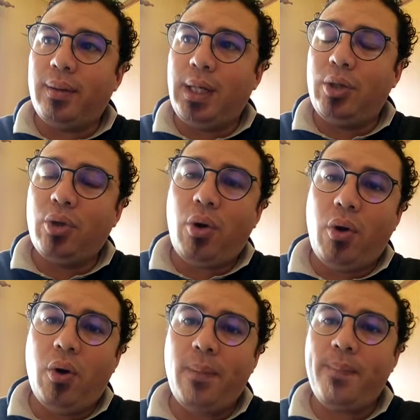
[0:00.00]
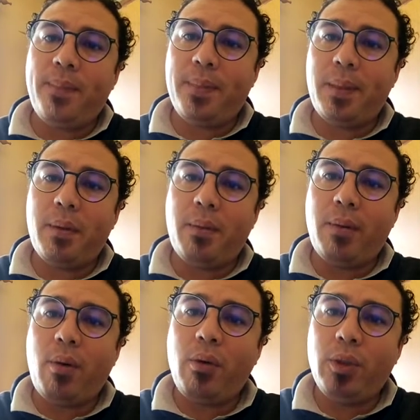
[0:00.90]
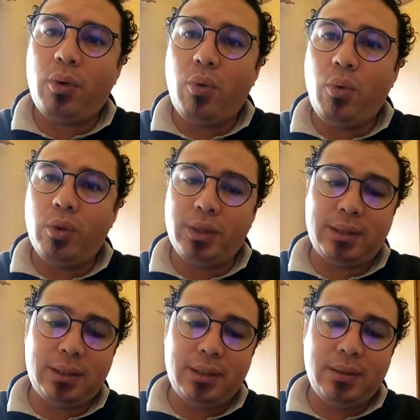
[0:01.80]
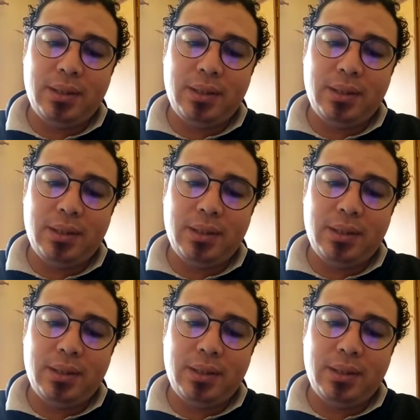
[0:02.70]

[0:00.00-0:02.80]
guitar on the chorus.